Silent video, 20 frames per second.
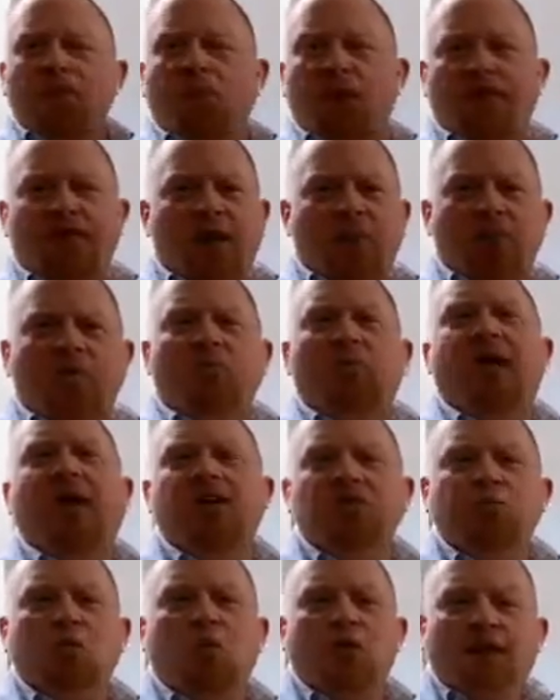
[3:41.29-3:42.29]
we have that
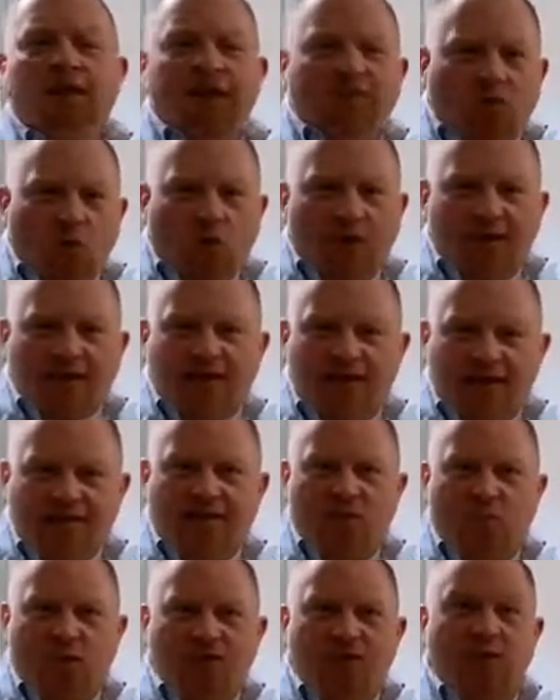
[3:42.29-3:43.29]
perpetual giveaway thing
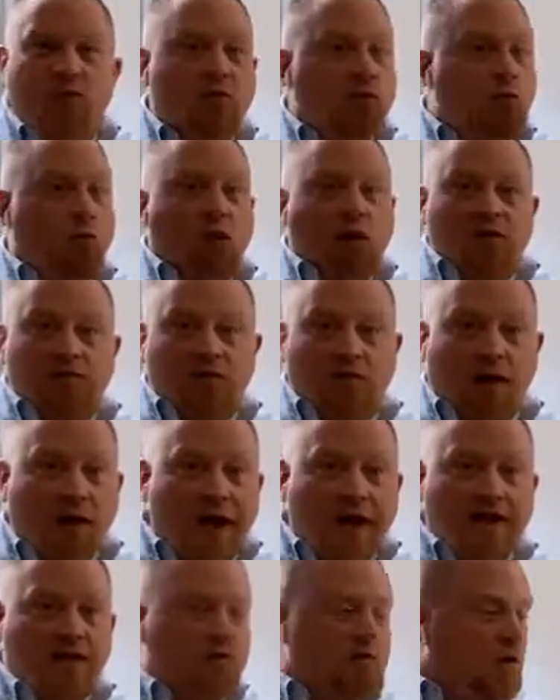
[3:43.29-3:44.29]
that we do. Works
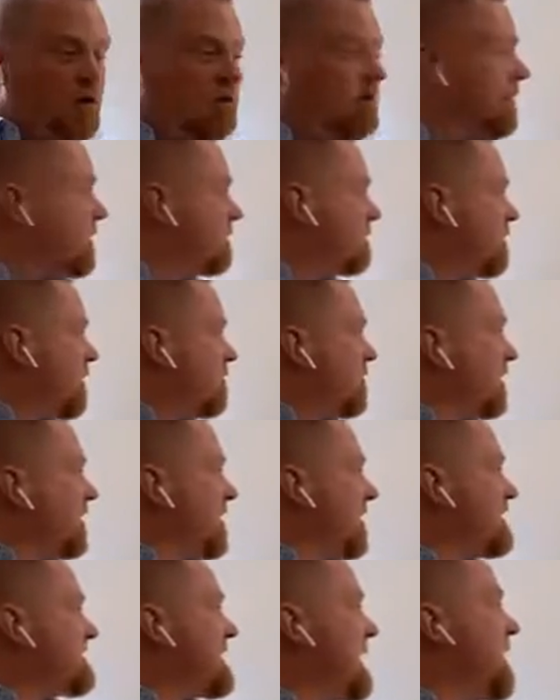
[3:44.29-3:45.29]
great, totally
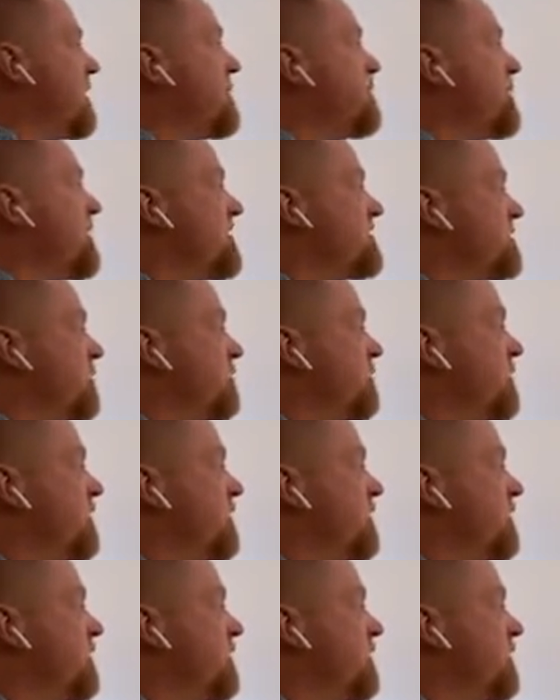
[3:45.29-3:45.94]
does. So